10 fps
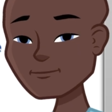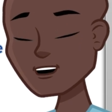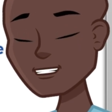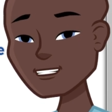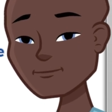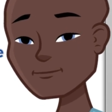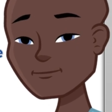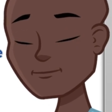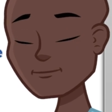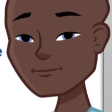That's it.
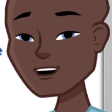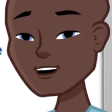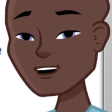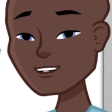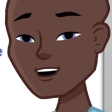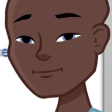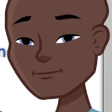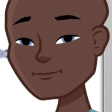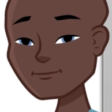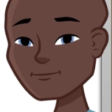Pretty simple, right?
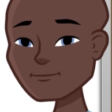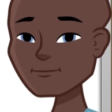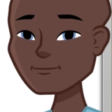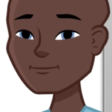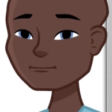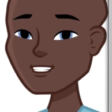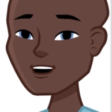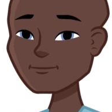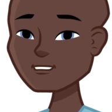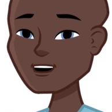Keep an
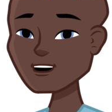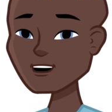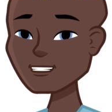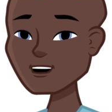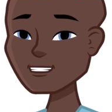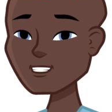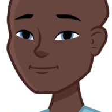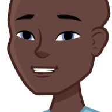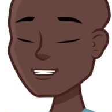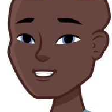eye out for those
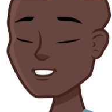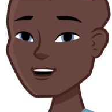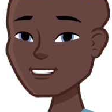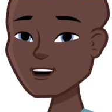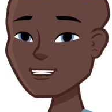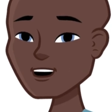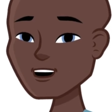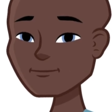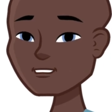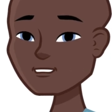introductory clauses and
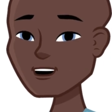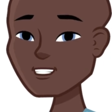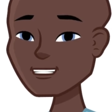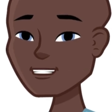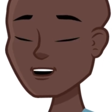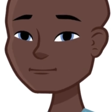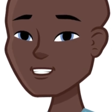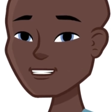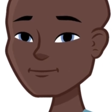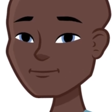don't forget your
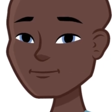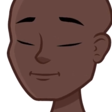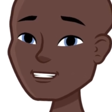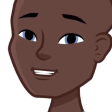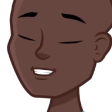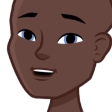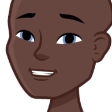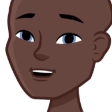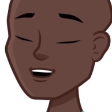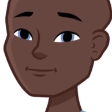commas. See you next
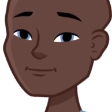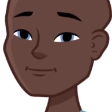time.